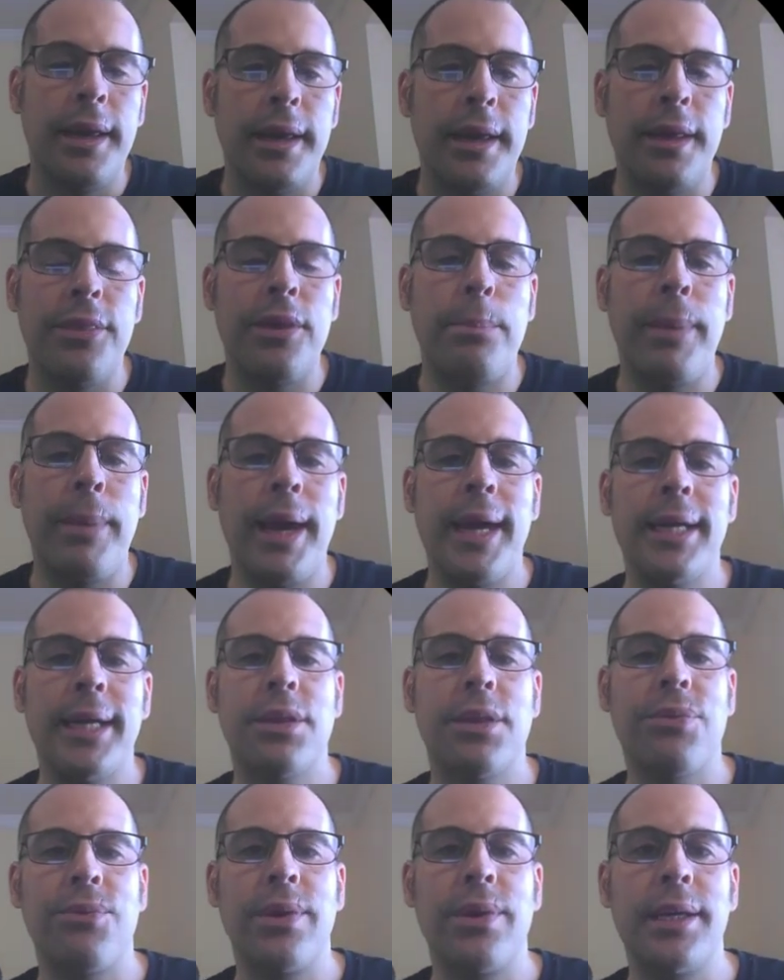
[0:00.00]
In the
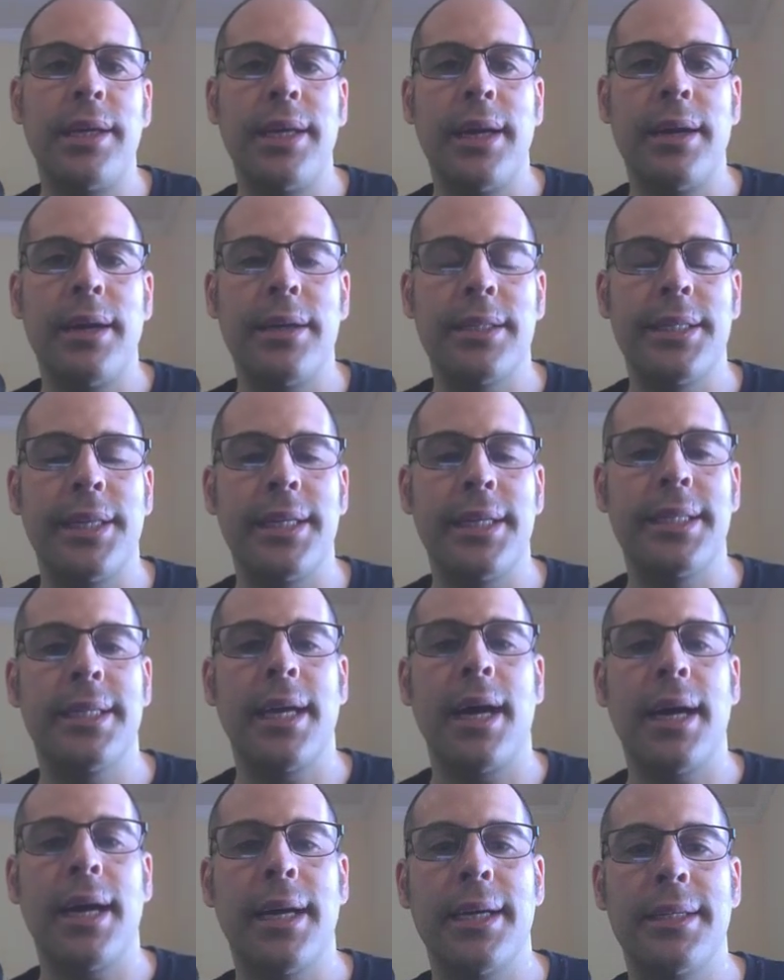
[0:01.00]
past 3 years, this
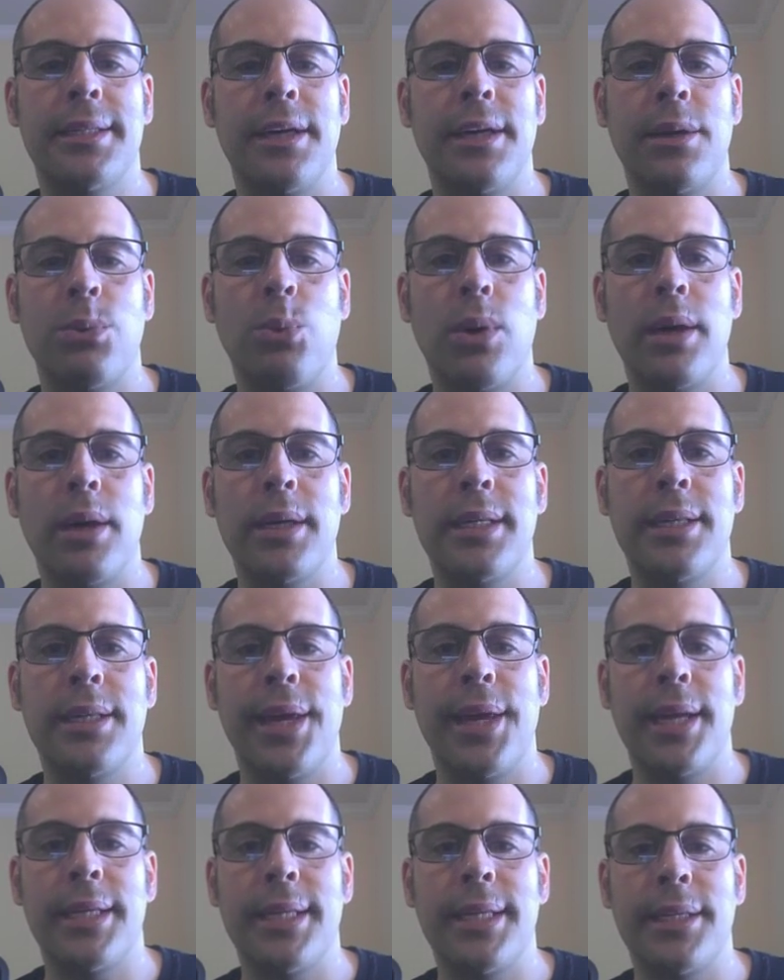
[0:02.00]
stock has done worse
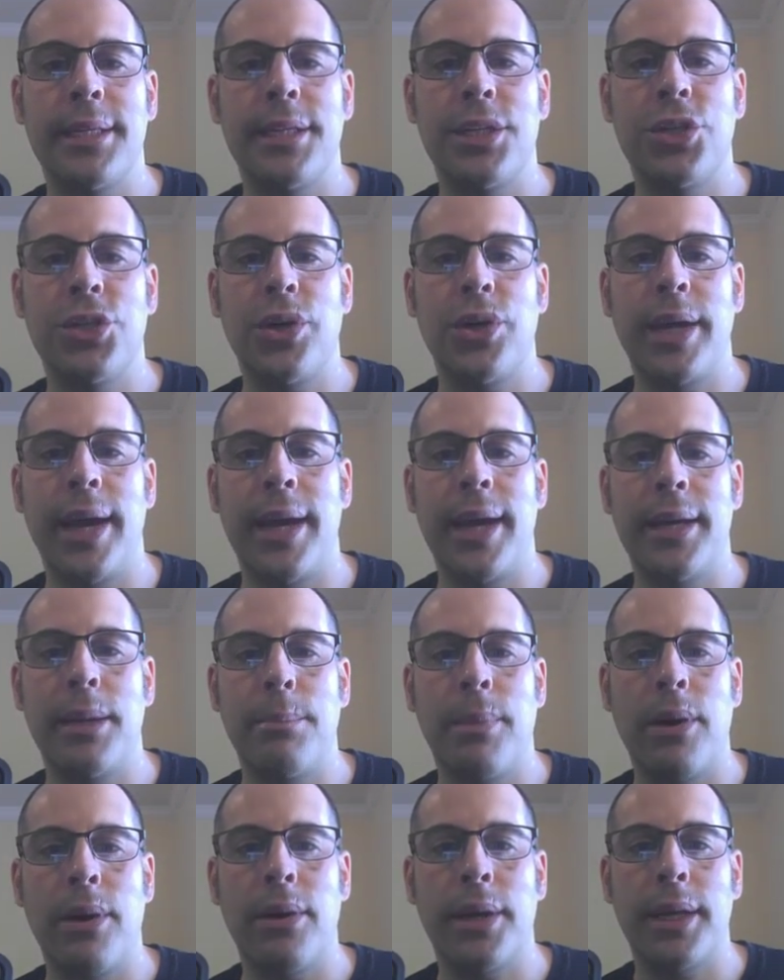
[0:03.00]
than its industry and the
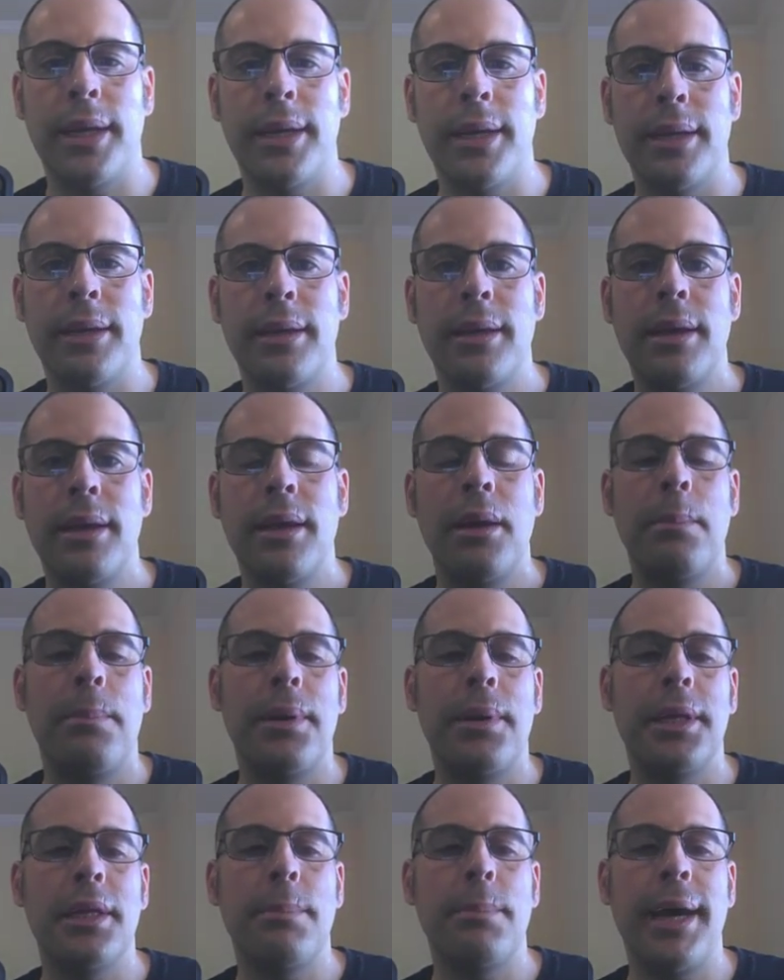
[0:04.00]
market.
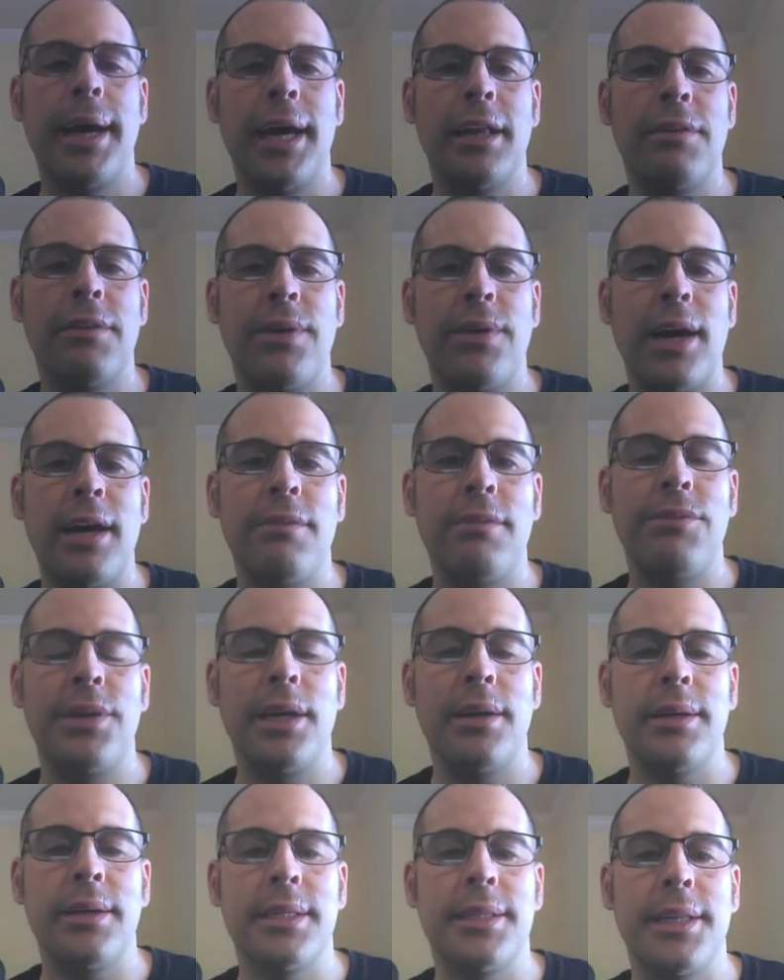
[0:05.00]
But in the past 5
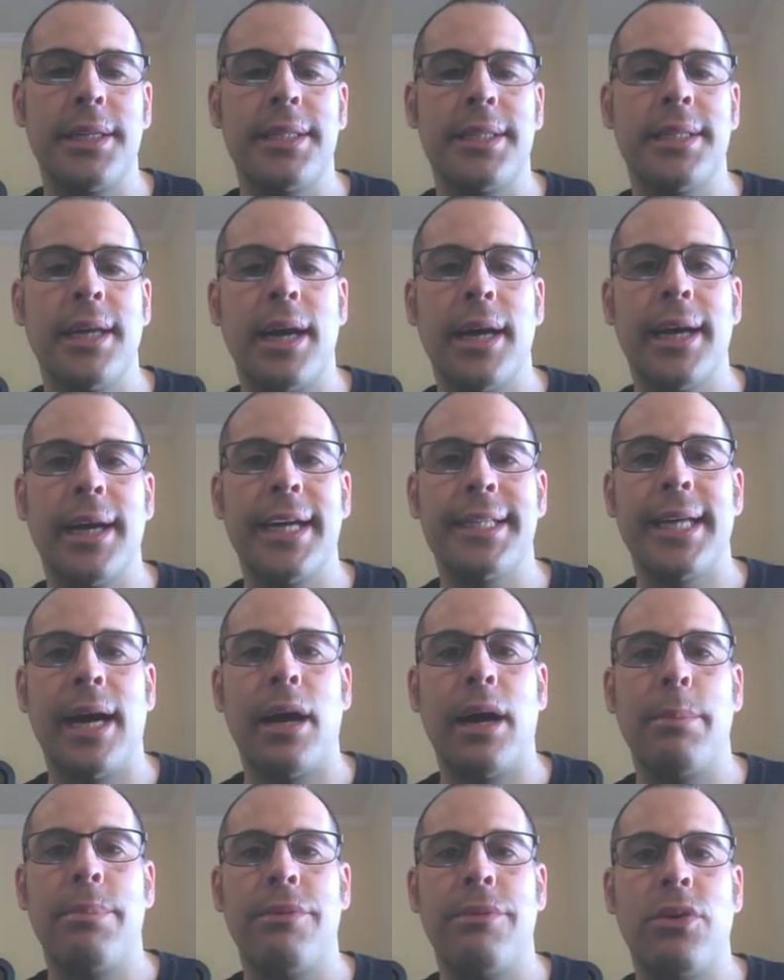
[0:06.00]
years, this stock has
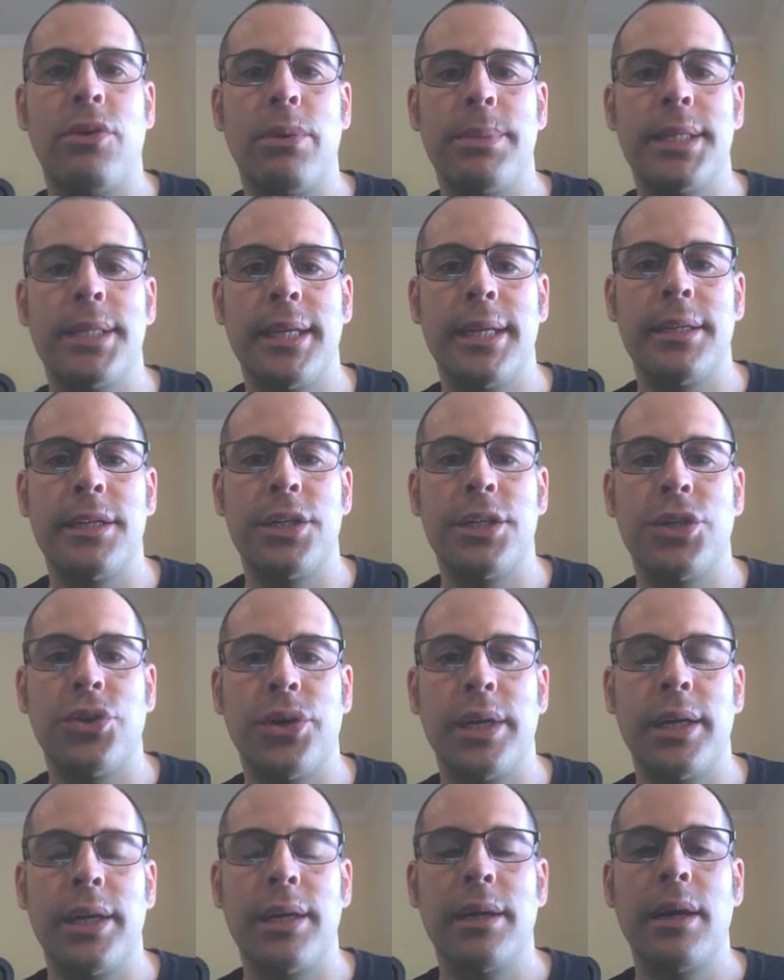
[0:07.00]
outperformed its
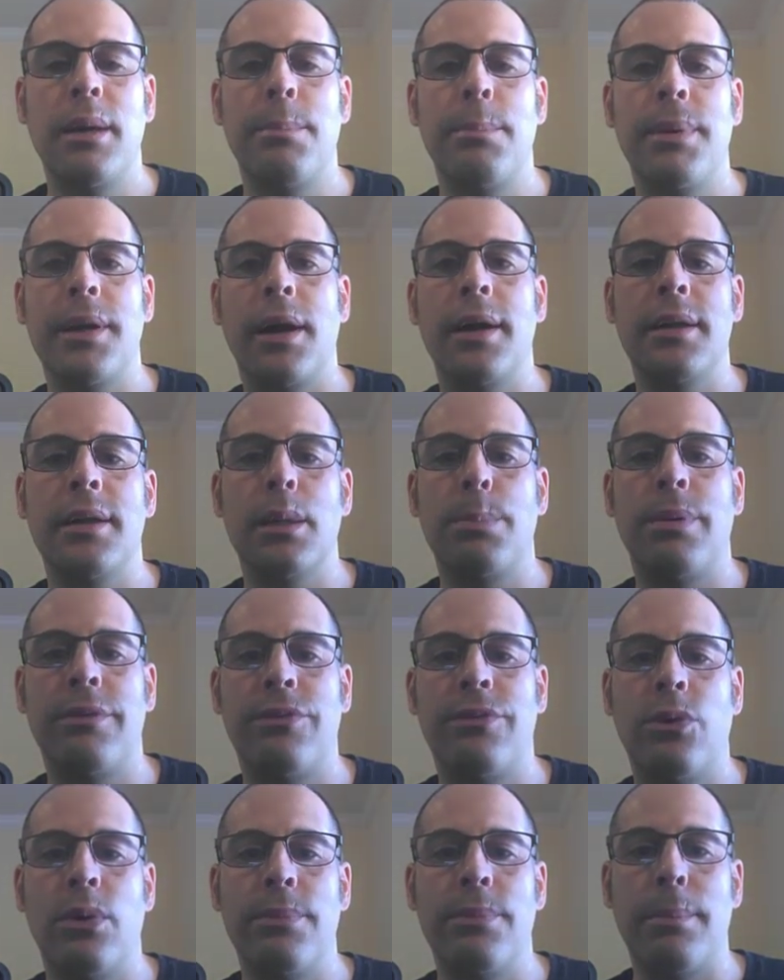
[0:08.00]
industry, but
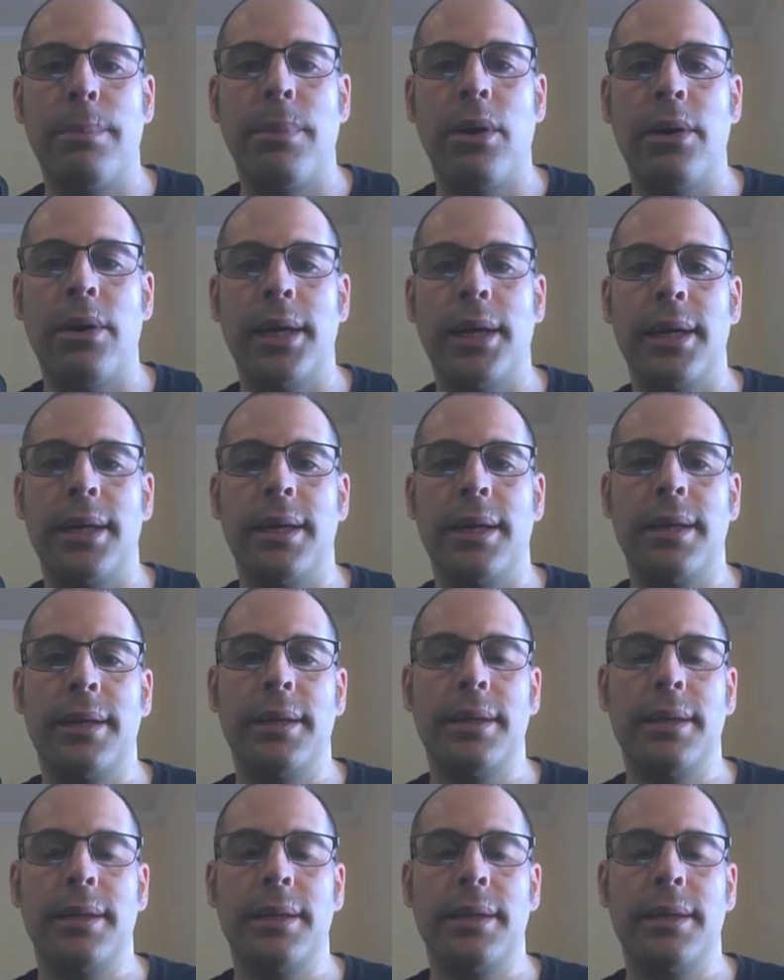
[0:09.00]
underperformed the market.